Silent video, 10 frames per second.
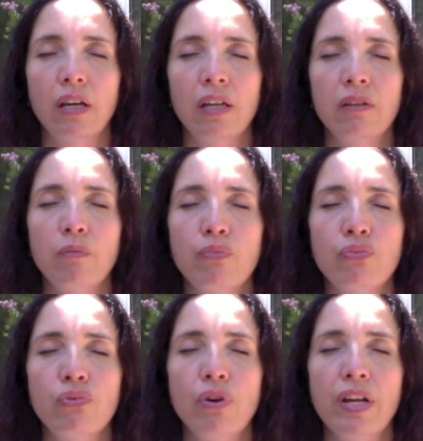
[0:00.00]
And
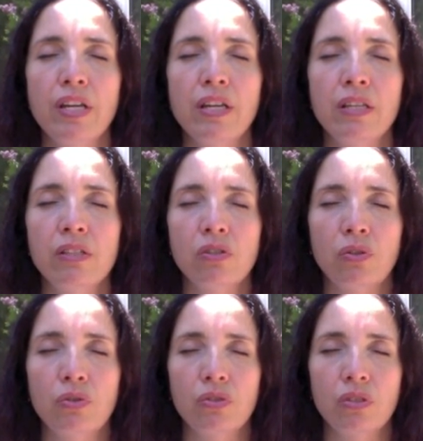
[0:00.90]
embrace
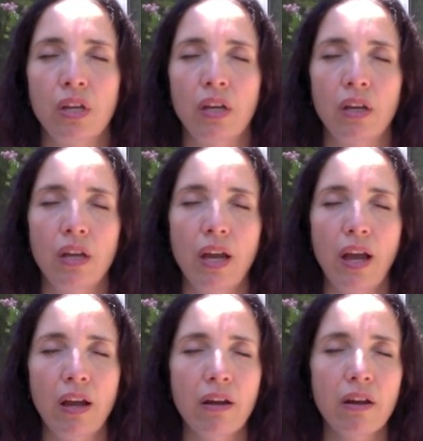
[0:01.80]
those
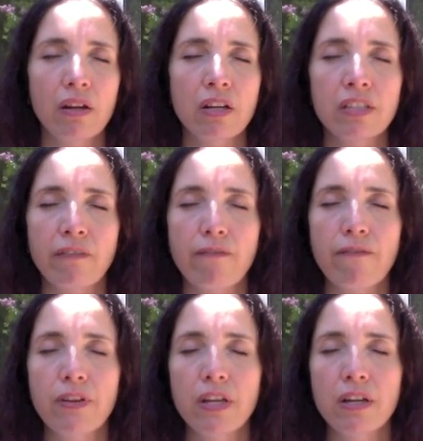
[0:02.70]
angers and
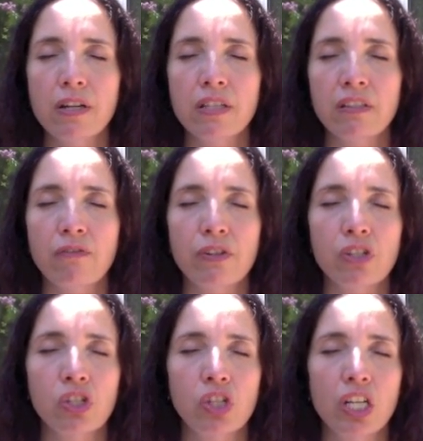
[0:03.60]
fears and
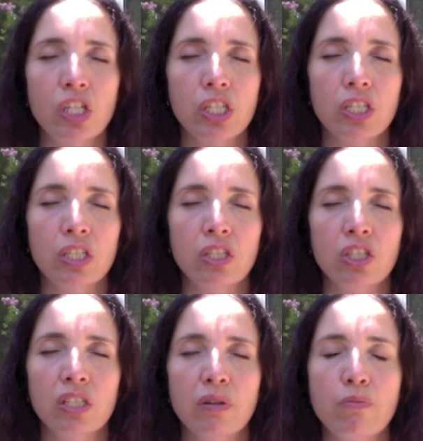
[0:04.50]
frustrations,
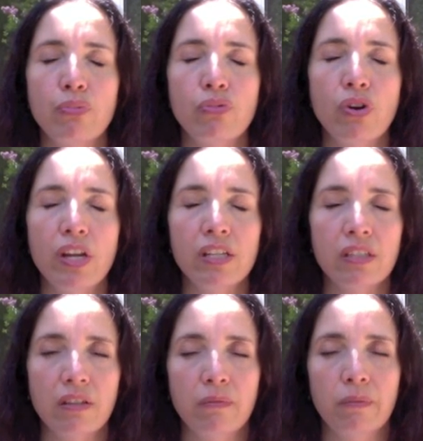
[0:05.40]
just embrace
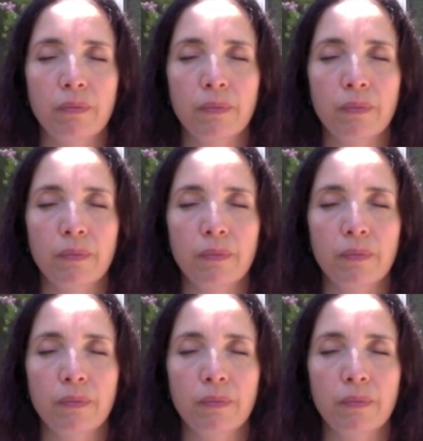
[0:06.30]
them